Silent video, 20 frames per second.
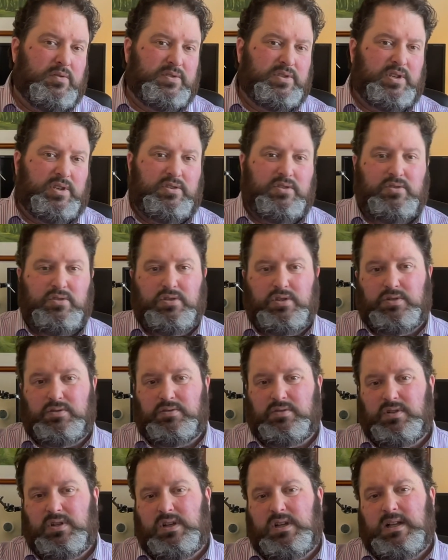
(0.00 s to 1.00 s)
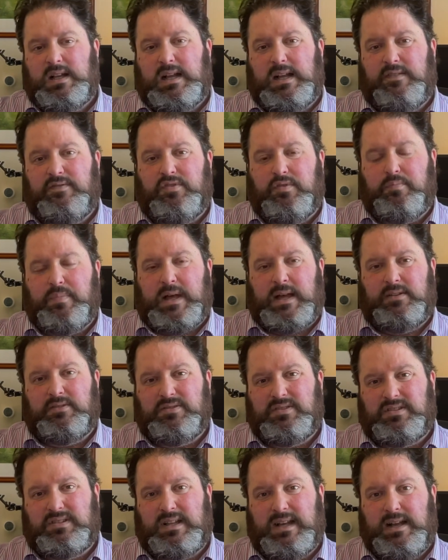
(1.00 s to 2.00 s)
so you can have the
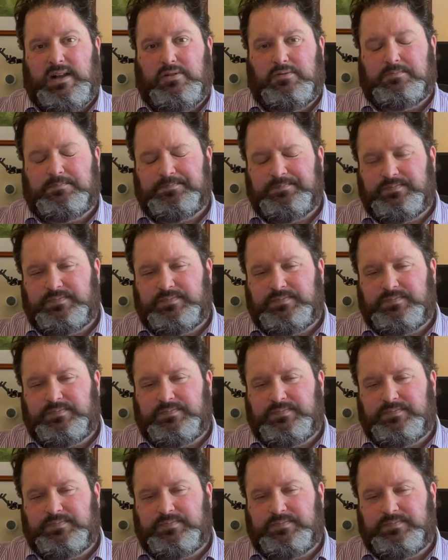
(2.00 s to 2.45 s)
balanced out.